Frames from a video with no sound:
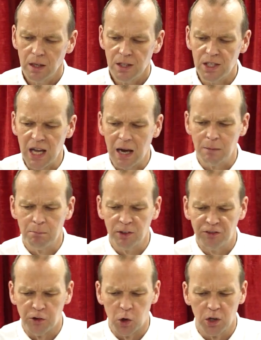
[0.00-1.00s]
stand
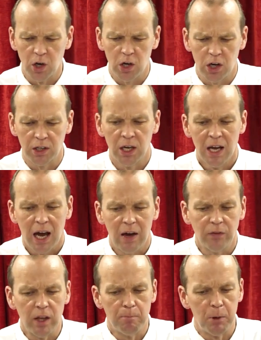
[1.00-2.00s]
before God.
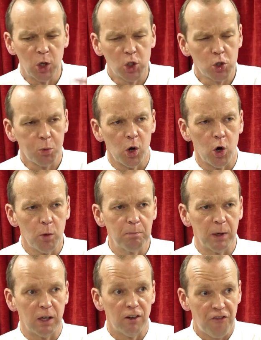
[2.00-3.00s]
And the books were
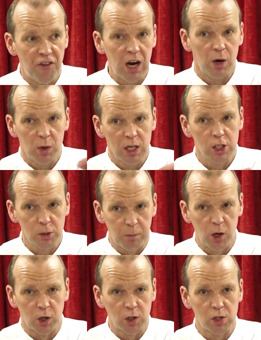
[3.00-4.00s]
open, various
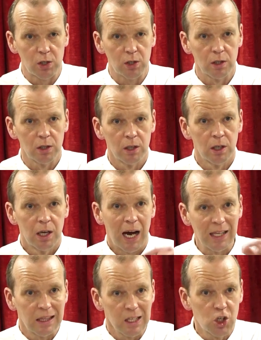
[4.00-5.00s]
books.
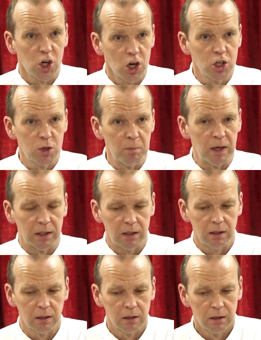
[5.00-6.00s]
And the
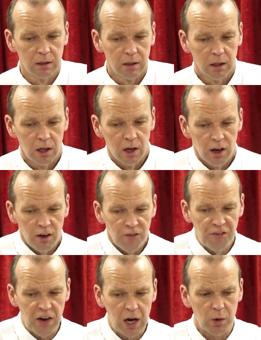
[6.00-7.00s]
judgment,
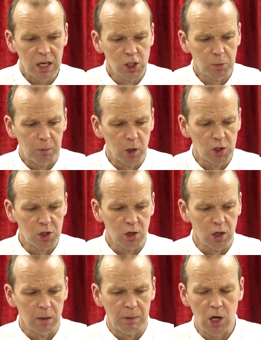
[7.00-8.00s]
various books are
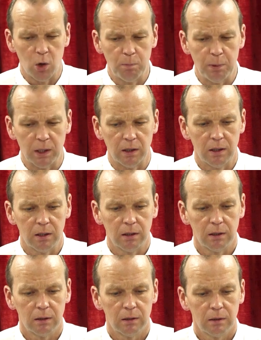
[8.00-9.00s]
going to be opened.
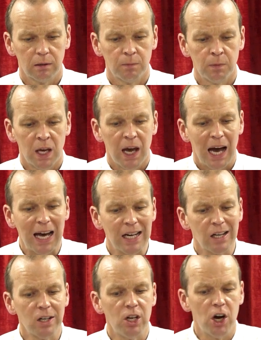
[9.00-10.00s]
And
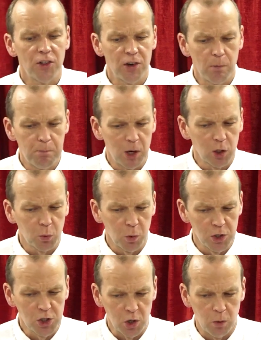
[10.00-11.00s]
another book
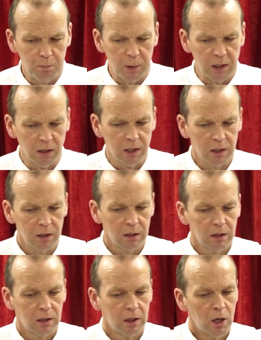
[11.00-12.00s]
was opened,
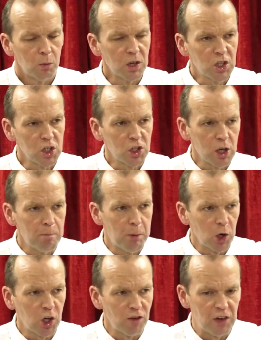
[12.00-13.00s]
which is the
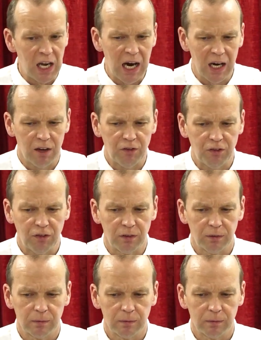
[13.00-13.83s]
book of life.